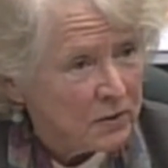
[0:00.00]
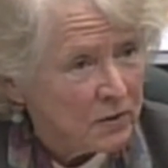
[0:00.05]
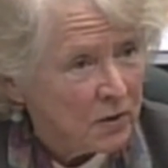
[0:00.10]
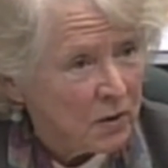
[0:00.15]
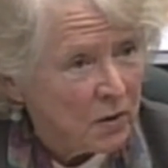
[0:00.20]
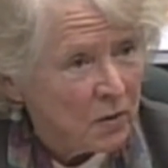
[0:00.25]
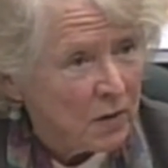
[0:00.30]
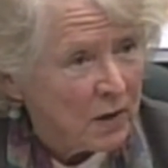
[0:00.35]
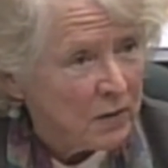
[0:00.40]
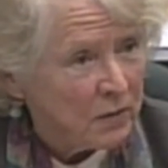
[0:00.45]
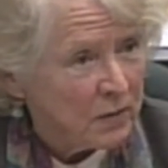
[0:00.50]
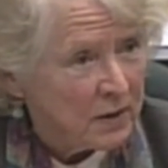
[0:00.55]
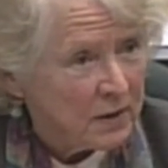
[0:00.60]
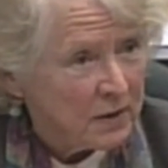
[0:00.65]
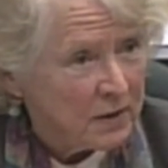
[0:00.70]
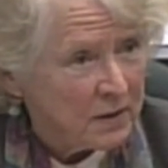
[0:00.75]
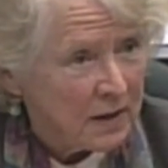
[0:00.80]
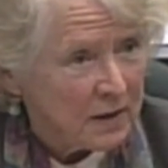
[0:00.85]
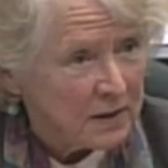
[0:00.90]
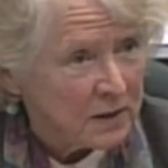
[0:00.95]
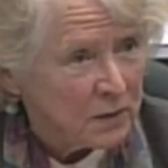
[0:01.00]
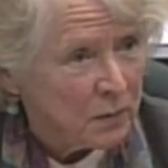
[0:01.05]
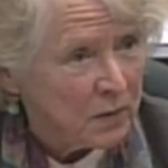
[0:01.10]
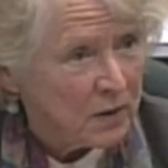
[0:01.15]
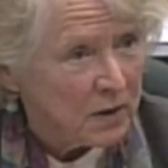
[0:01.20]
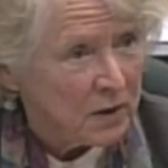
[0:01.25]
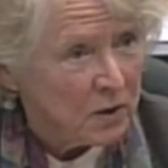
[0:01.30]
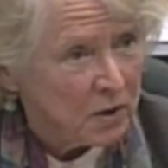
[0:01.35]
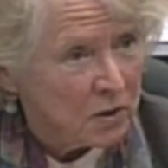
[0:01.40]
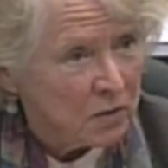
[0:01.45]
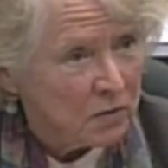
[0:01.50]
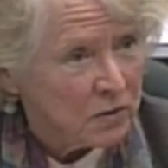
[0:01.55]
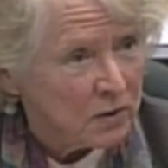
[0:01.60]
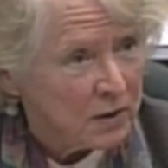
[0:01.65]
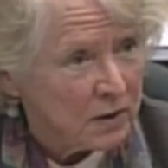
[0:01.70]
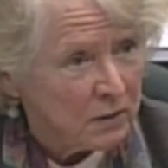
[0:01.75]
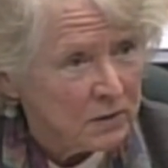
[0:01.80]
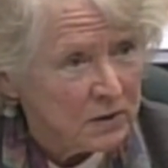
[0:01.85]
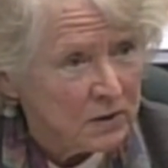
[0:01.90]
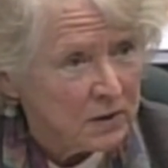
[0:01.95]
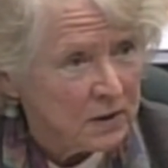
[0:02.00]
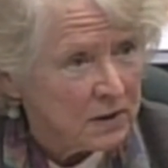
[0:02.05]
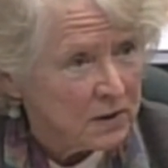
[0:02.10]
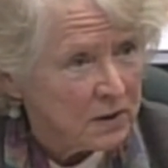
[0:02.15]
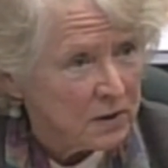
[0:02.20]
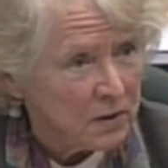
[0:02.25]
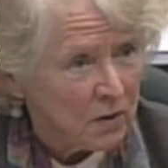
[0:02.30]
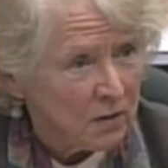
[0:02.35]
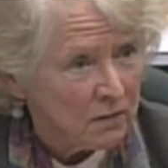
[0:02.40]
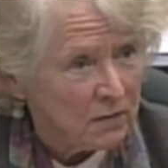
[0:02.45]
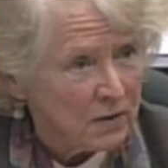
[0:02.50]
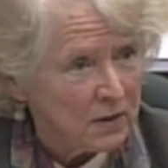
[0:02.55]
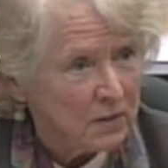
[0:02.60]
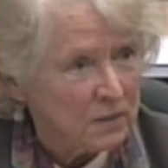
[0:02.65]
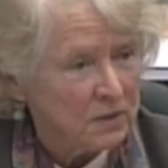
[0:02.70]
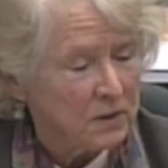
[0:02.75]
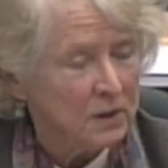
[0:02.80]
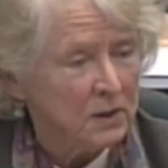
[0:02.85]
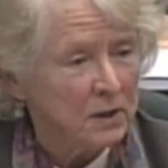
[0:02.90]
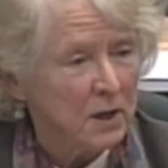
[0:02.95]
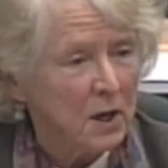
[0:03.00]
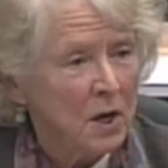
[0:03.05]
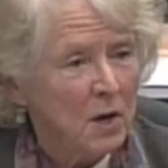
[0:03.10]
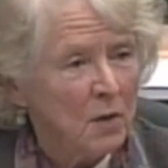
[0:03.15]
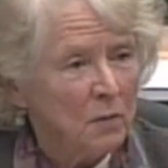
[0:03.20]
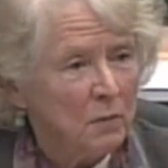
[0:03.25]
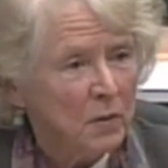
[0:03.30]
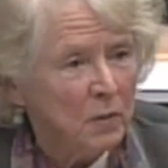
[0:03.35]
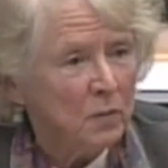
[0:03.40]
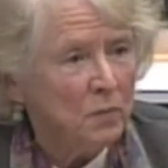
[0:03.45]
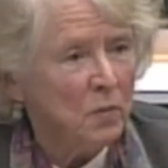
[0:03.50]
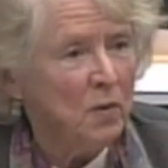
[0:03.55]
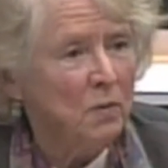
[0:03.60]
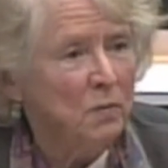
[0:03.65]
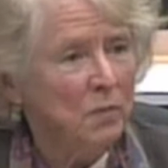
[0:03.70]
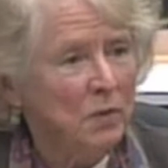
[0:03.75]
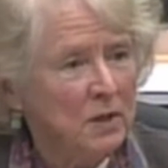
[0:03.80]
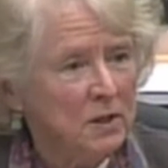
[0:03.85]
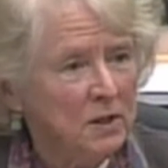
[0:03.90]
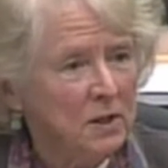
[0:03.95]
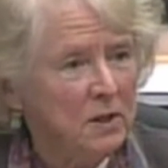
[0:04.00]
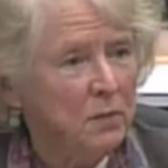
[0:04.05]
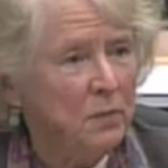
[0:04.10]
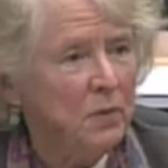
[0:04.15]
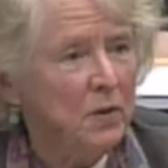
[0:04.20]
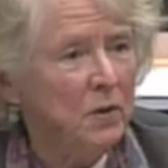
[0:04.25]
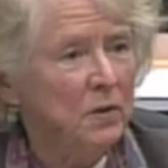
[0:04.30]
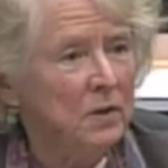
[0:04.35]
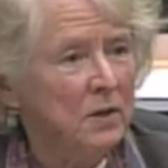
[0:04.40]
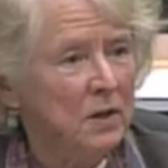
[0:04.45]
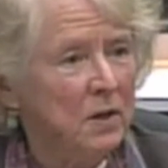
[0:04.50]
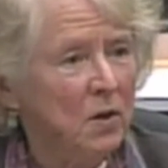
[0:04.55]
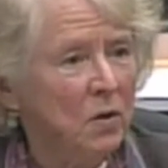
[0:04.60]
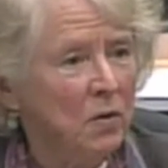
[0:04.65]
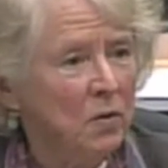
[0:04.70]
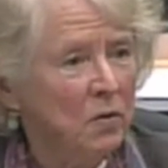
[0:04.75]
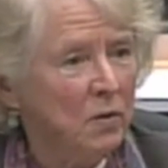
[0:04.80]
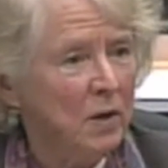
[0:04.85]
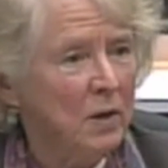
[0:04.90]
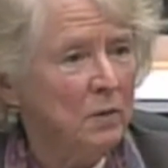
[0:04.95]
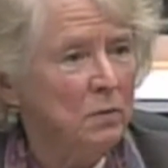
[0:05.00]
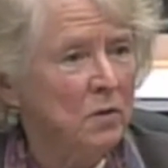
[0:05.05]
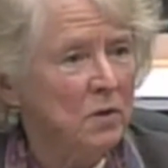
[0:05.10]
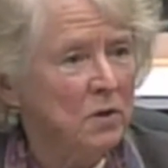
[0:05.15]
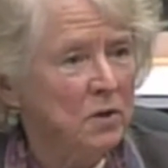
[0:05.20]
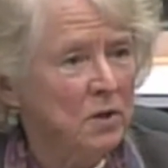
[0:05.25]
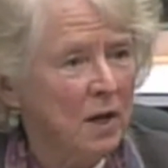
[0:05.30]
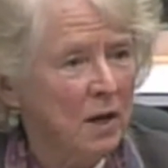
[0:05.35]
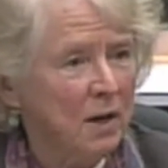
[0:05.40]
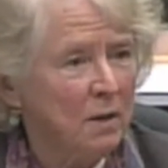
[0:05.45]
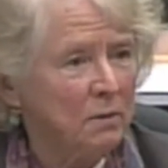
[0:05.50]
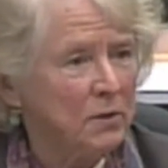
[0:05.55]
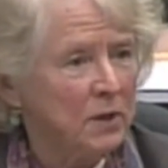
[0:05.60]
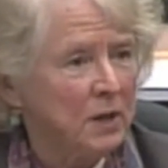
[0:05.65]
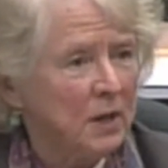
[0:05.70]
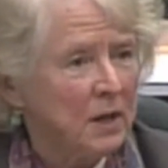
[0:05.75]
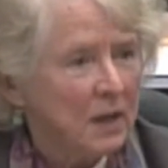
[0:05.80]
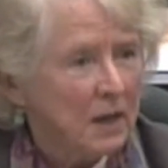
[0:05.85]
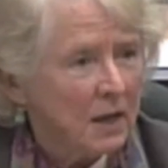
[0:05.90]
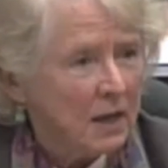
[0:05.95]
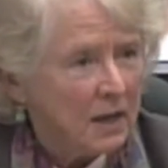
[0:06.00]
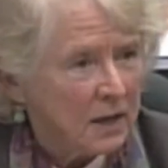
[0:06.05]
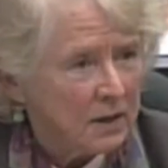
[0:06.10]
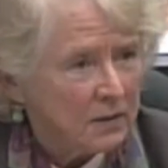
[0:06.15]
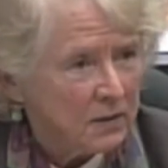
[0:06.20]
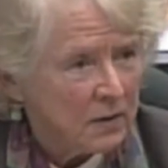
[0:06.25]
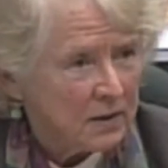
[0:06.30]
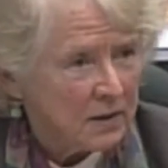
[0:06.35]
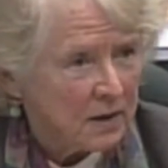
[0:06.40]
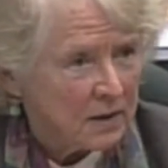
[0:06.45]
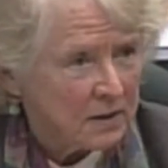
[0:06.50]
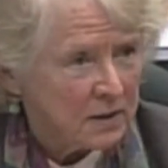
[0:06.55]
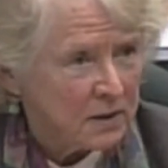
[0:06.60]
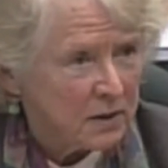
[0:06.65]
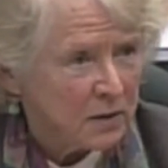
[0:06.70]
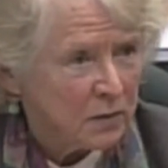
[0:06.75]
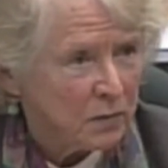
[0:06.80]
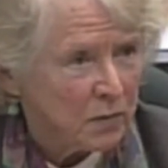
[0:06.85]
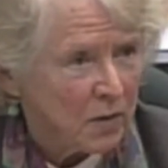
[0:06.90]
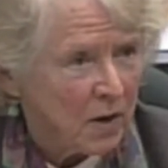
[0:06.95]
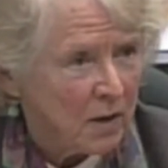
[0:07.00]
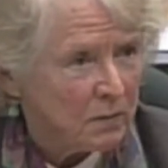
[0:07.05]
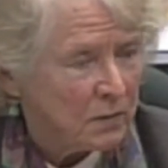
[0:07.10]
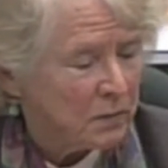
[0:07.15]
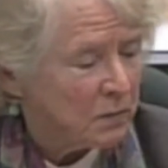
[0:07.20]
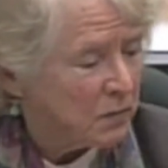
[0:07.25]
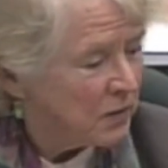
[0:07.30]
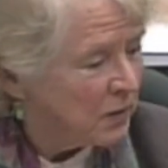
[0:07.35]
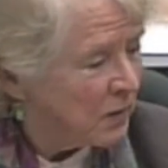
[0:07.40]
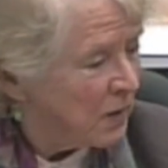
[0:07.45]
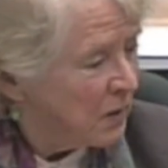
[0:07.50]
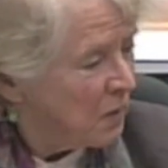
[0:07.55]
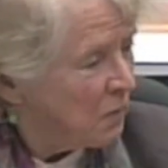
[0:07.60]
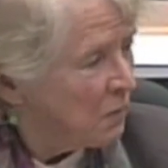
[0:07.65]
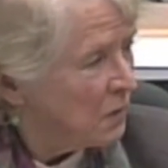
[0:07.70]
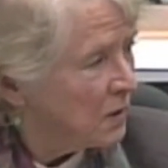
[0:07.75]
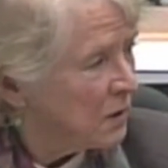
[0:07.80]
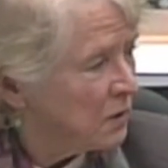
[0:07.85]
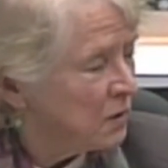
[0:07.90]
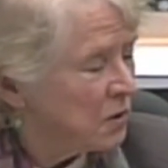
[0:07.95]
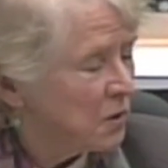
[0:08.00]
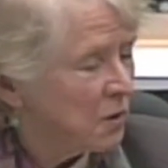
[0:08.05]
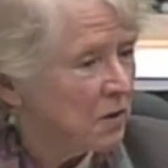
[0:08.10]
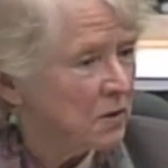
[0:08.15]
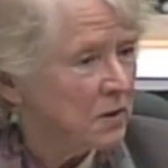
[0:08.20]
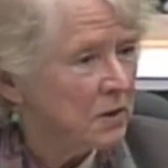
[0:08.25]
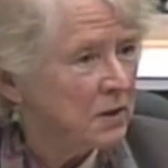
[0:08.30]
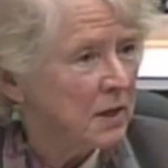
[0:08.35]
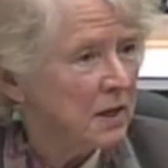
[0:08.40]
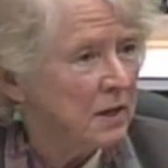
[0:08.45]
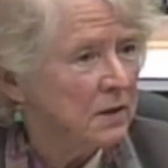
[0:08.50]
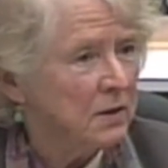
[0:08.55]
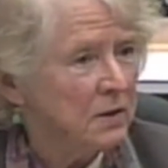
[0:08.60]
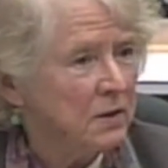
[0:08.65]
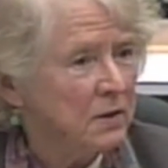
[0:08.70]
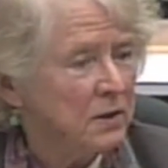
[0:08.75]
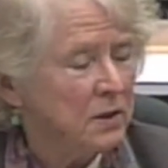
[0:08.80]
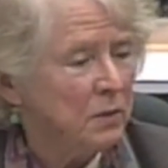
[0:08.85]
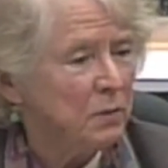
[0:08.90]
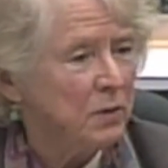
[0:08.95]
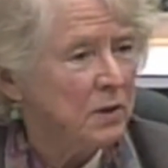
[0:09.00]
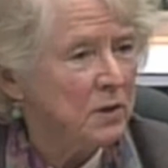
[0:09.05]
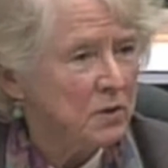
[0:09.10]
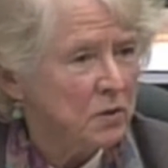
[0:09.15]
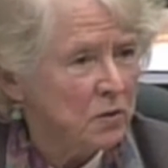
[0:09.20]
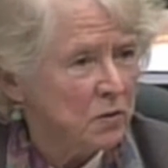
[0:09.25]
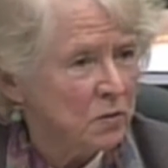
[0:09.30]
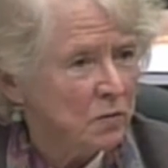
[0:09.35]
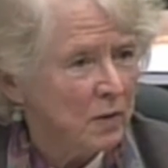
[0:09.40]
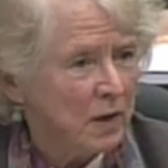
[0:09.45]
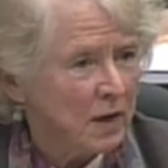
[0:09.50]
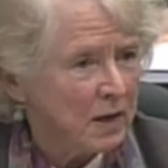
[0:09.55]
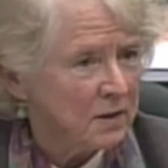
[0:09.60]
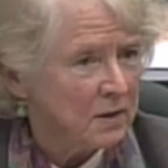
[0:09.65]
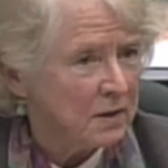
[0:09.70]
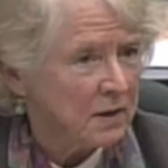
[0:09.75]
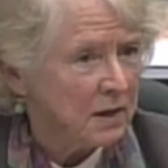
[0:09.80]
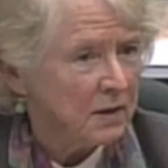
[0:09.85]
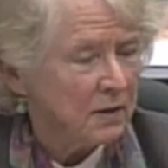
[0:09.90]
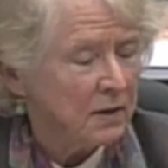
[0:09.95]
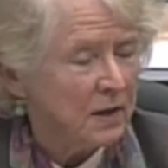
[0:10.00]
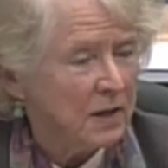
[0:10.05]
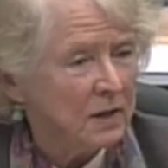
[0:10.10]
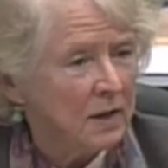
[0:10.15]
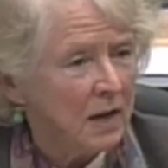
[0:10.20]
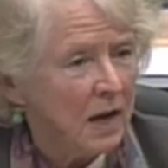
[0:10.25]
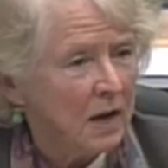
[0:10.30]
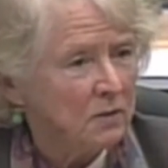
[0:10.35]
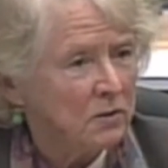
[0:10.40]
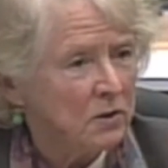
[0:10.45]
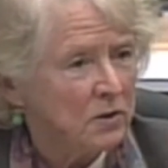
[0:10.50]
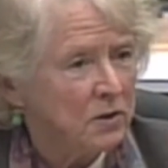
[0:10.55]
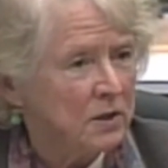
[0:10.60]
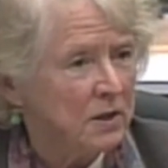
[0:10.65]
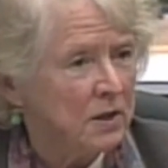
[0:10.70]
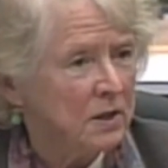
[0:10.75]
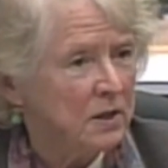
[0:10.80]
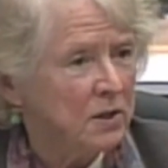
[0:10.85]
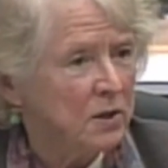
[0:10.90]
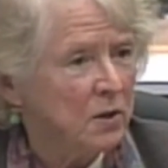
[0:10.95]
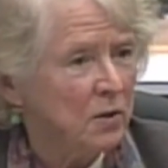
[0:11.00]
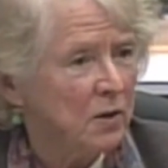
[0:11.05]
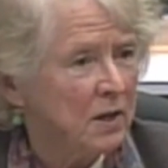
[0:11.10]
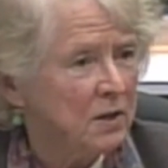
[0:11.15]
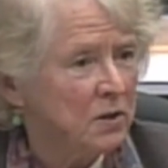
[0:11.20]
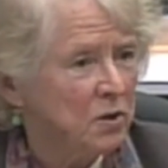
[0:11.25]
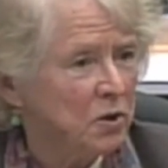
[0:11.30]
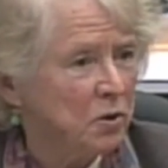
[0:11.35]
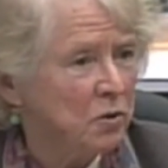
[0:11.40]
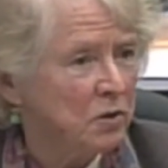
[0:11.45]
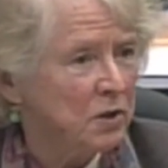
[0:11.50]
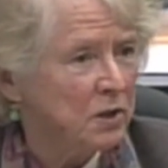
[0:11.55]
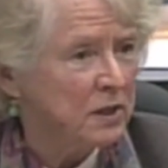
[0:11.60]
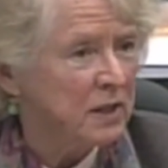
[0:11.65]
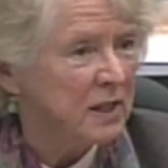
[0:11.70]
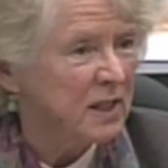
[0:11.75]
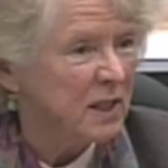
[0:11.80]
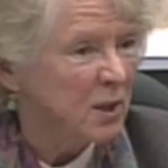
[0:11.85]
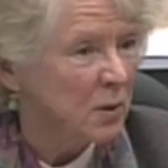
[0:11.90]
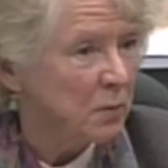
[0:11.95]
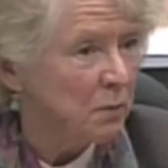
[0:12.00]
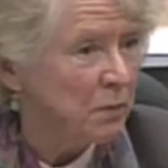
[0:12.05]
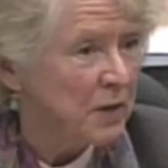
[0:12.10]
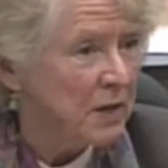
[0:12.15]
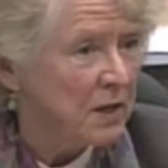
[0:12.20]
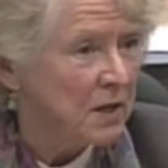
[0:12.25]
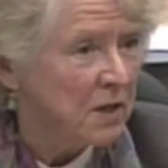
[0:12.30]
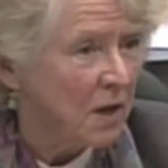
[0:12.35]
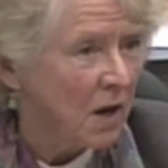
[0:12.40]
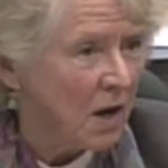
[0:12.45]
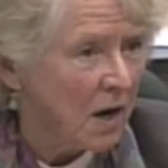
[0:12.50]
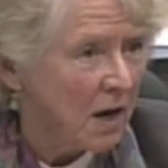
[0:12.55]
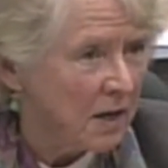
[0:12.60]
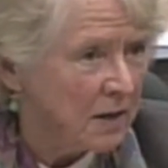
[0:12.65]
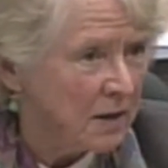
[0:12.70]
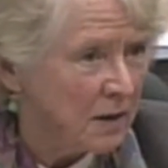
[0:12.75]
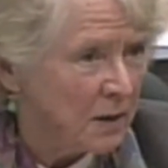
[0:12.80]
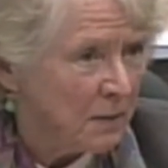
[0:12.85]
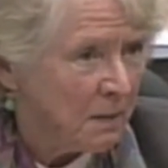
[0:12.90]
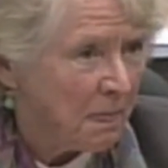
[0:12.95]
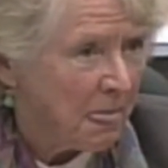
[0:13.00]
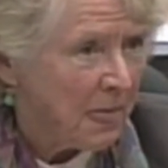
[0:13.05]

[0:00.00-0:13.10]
I think that's been a huge thing with CDCR over the years. It's build more prisons, create more jobs, and I think that's still a problem. With what Charles said, some of these new regs that now CDCR has jurisdiction beyond